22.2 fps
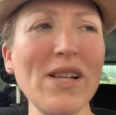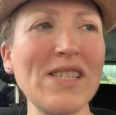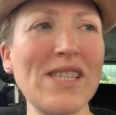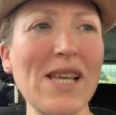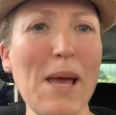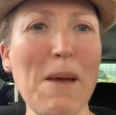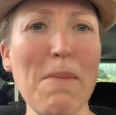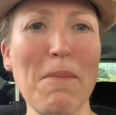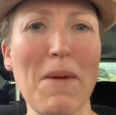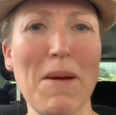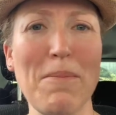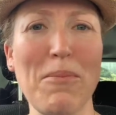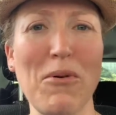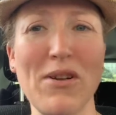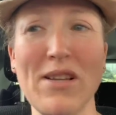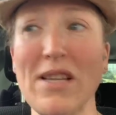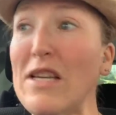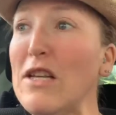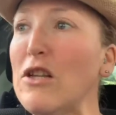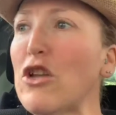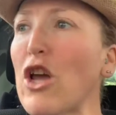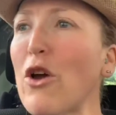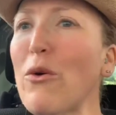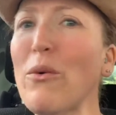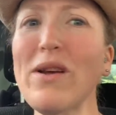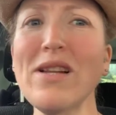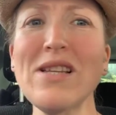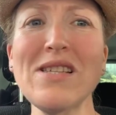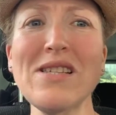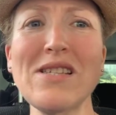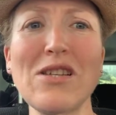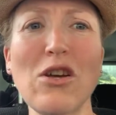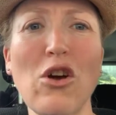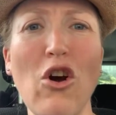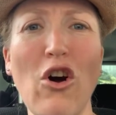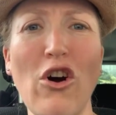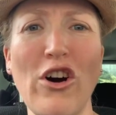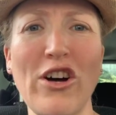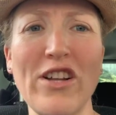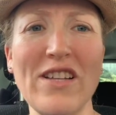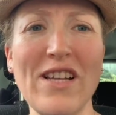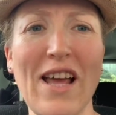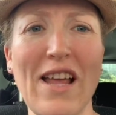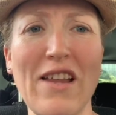one's in my body, no one's
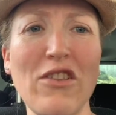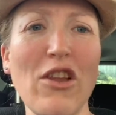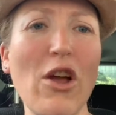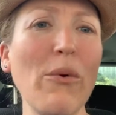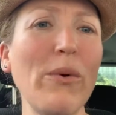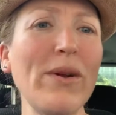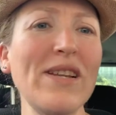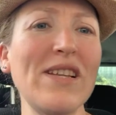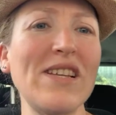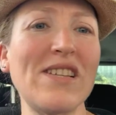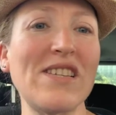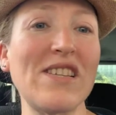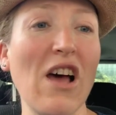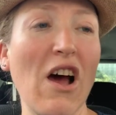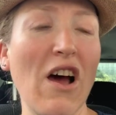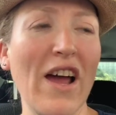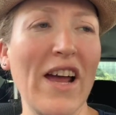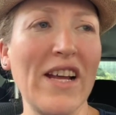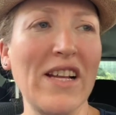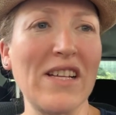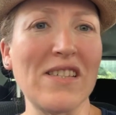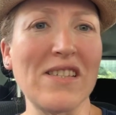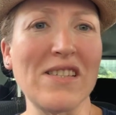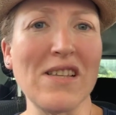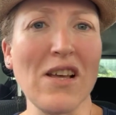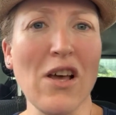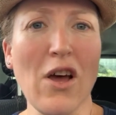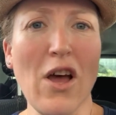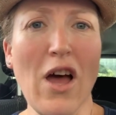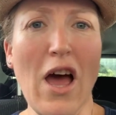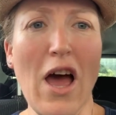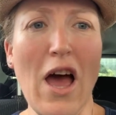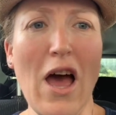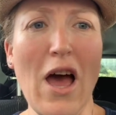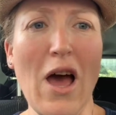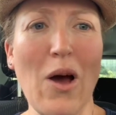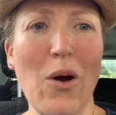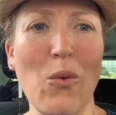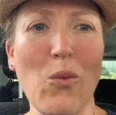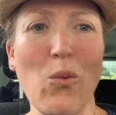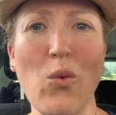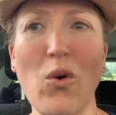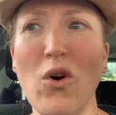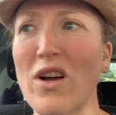God, and no one decides
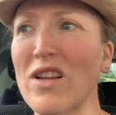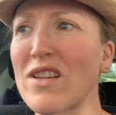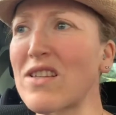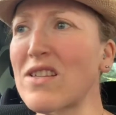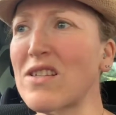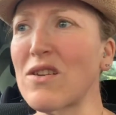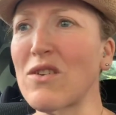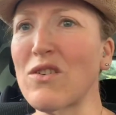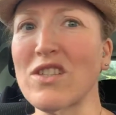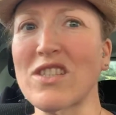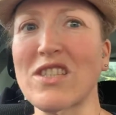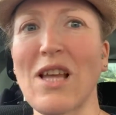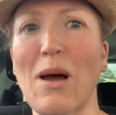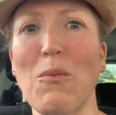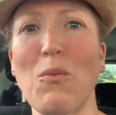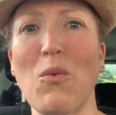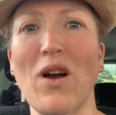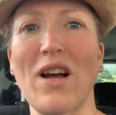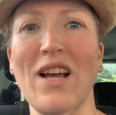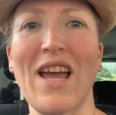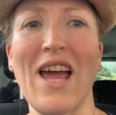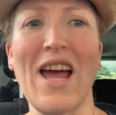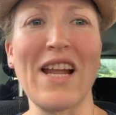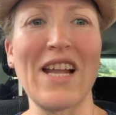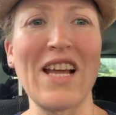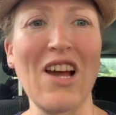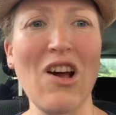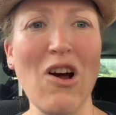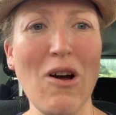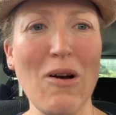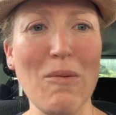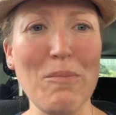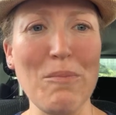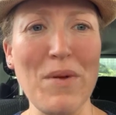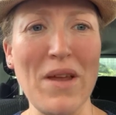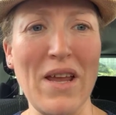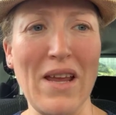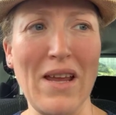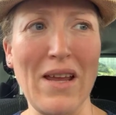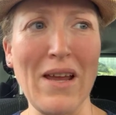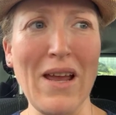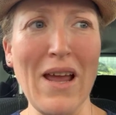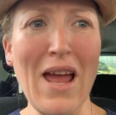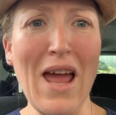what someone can and can't
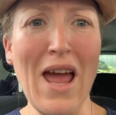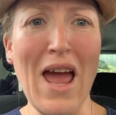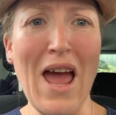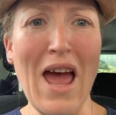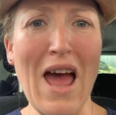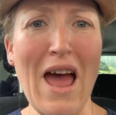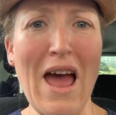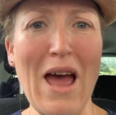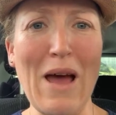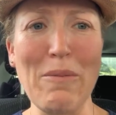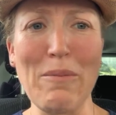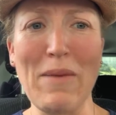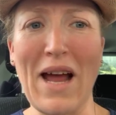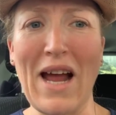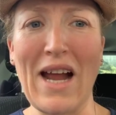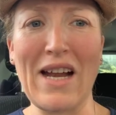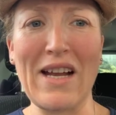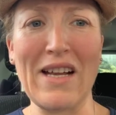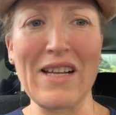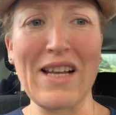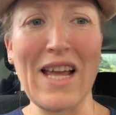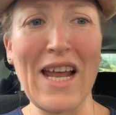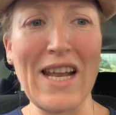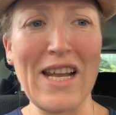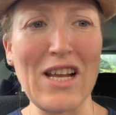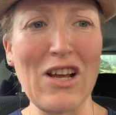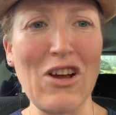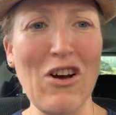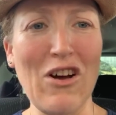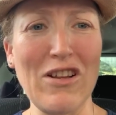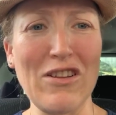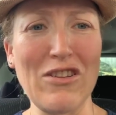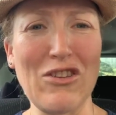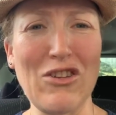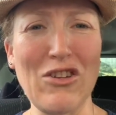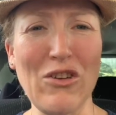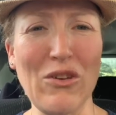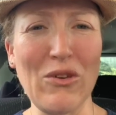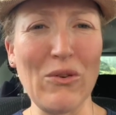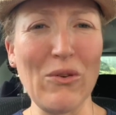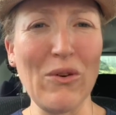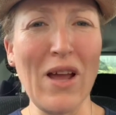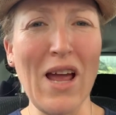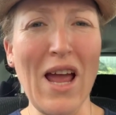be and can and can't
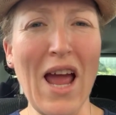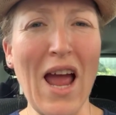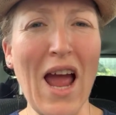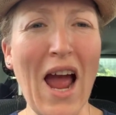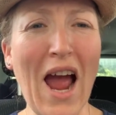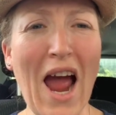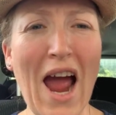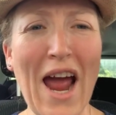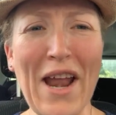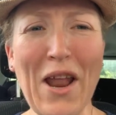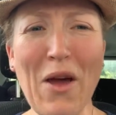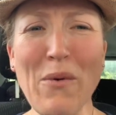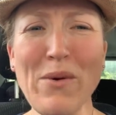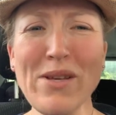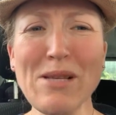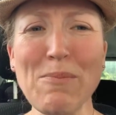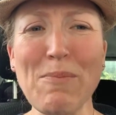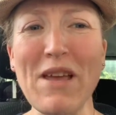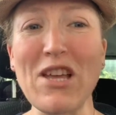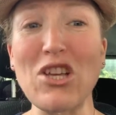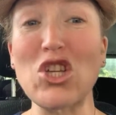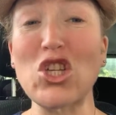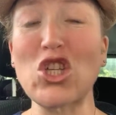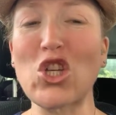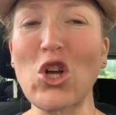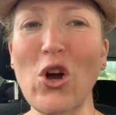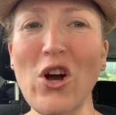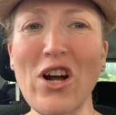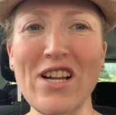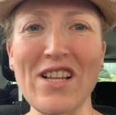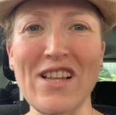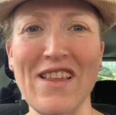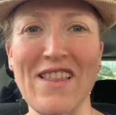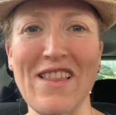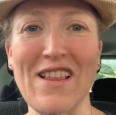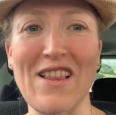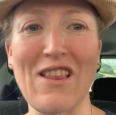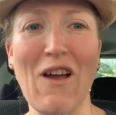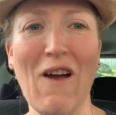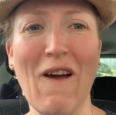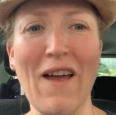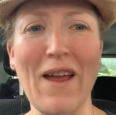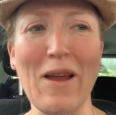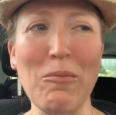do. And I was a bit shocked at the
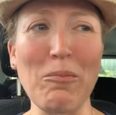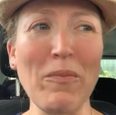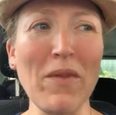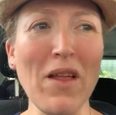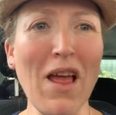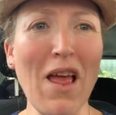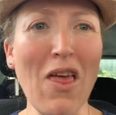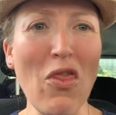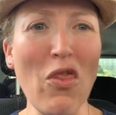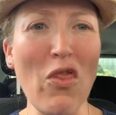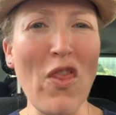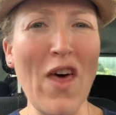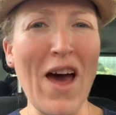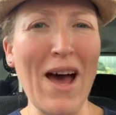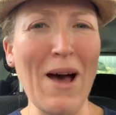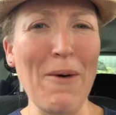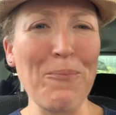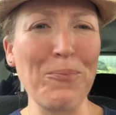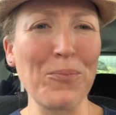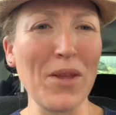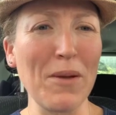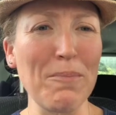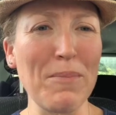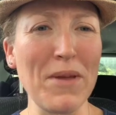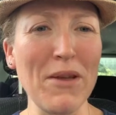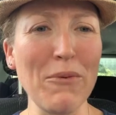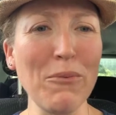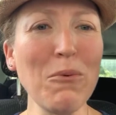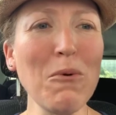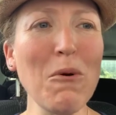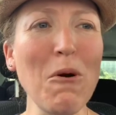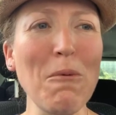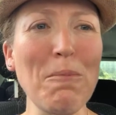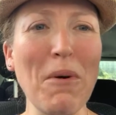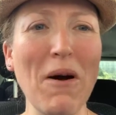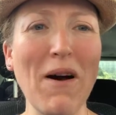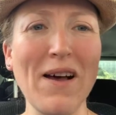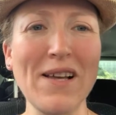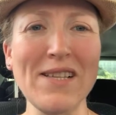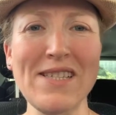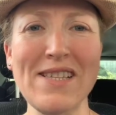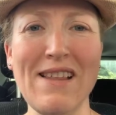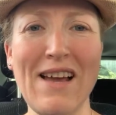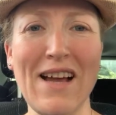time that people were
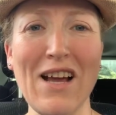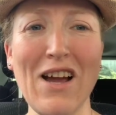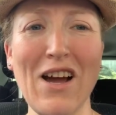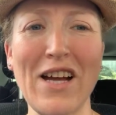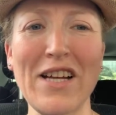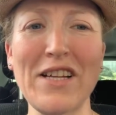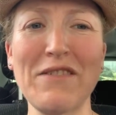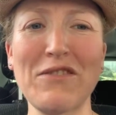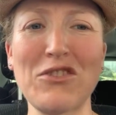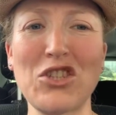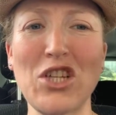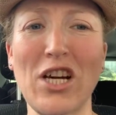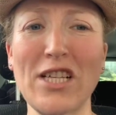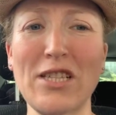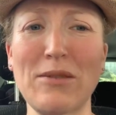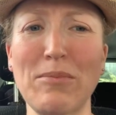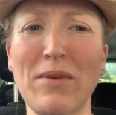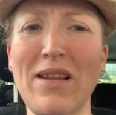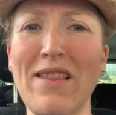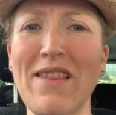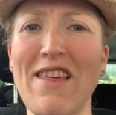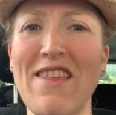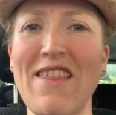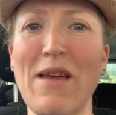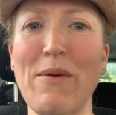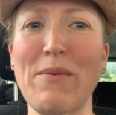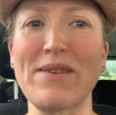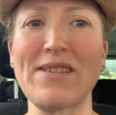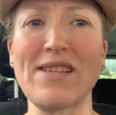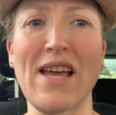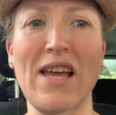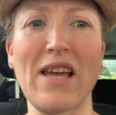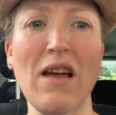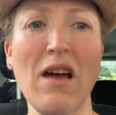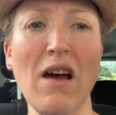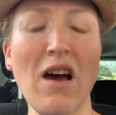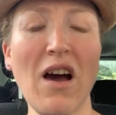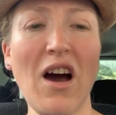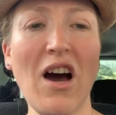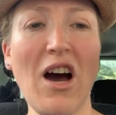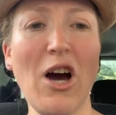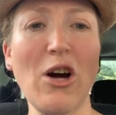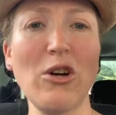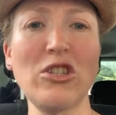passing that kind of judgment, that they were saying,
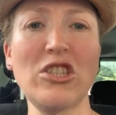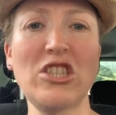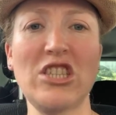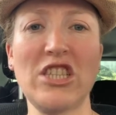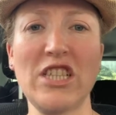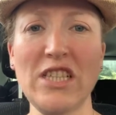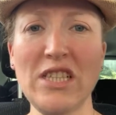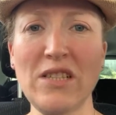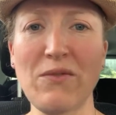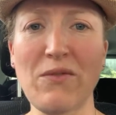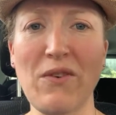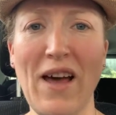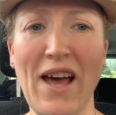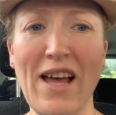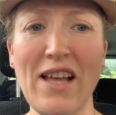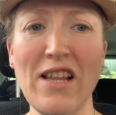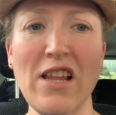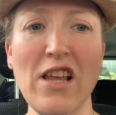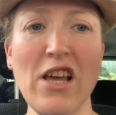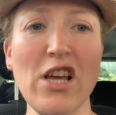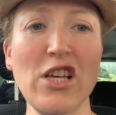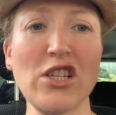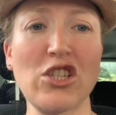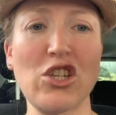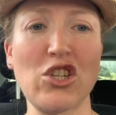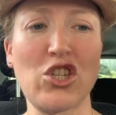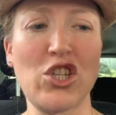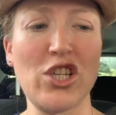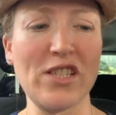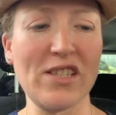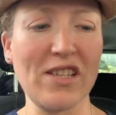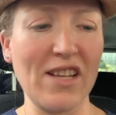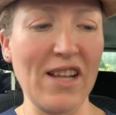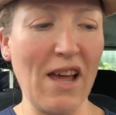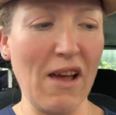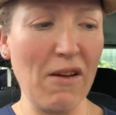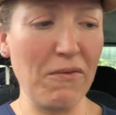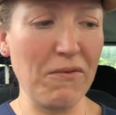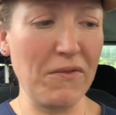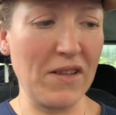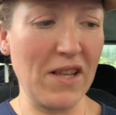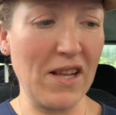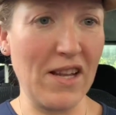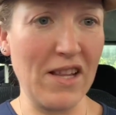oh, she's fat, so she's going to have
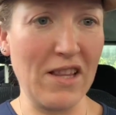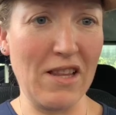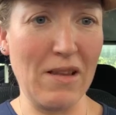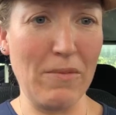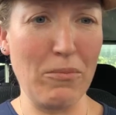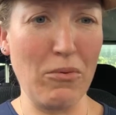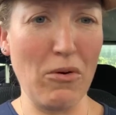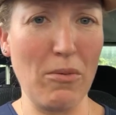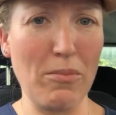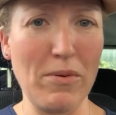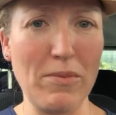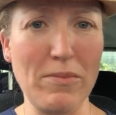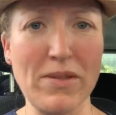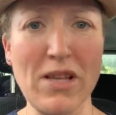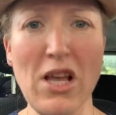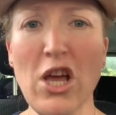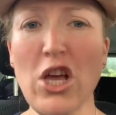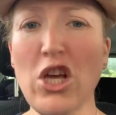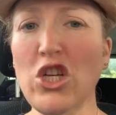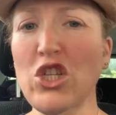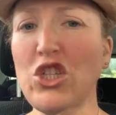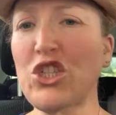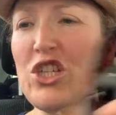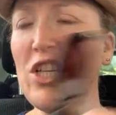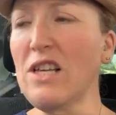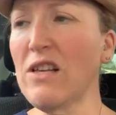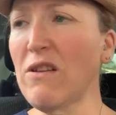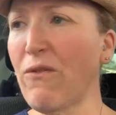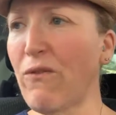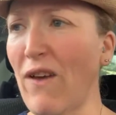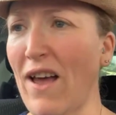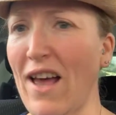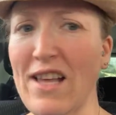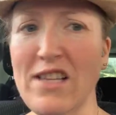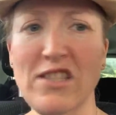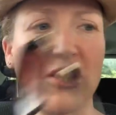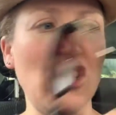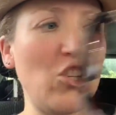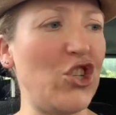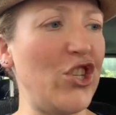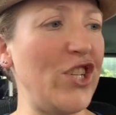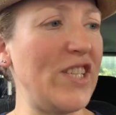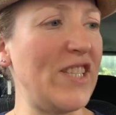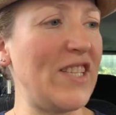fertility problems. She's fat,
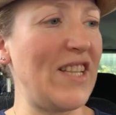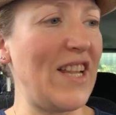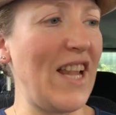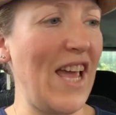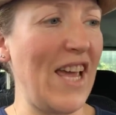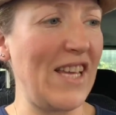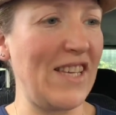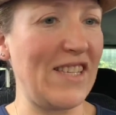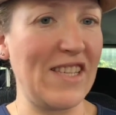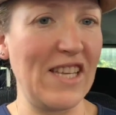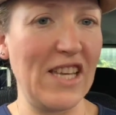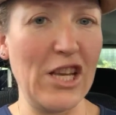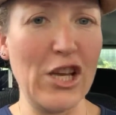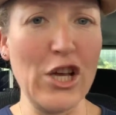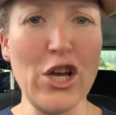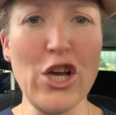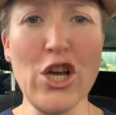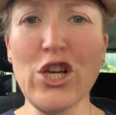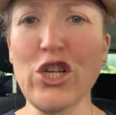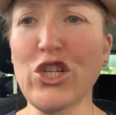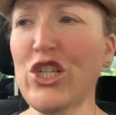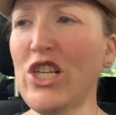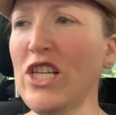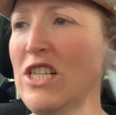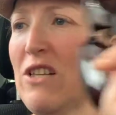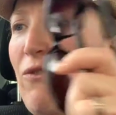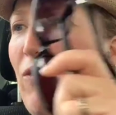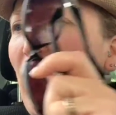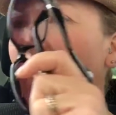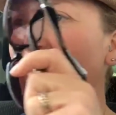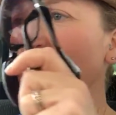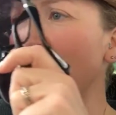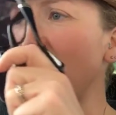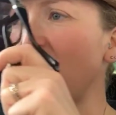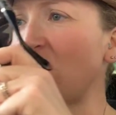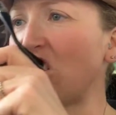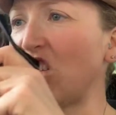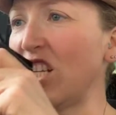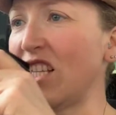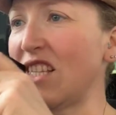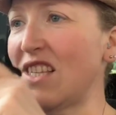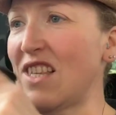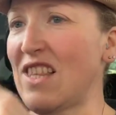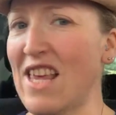so she's lazy. She's fat, so
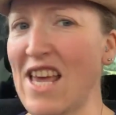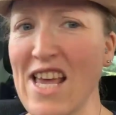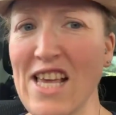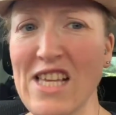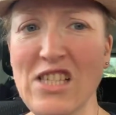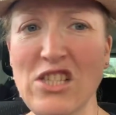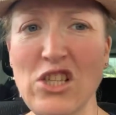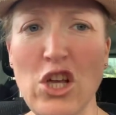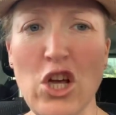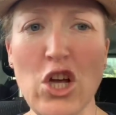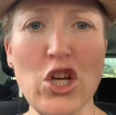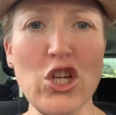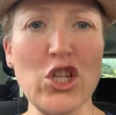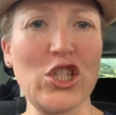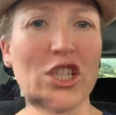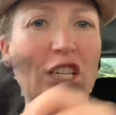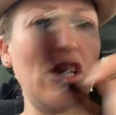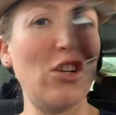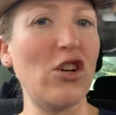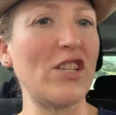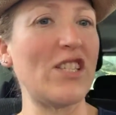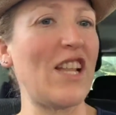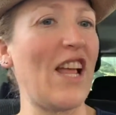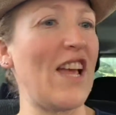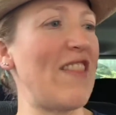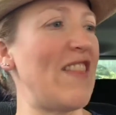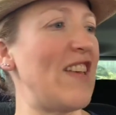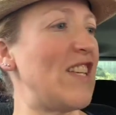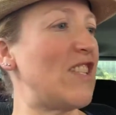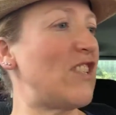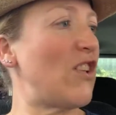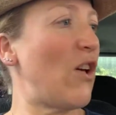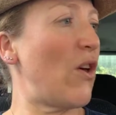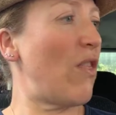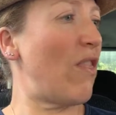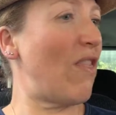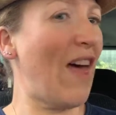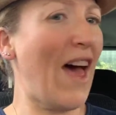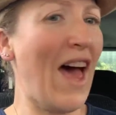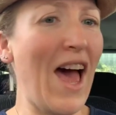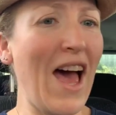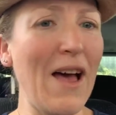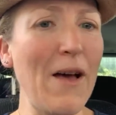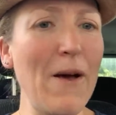she's this. She looks like this, so
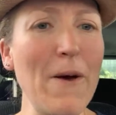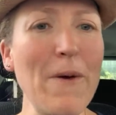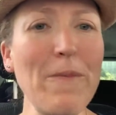that.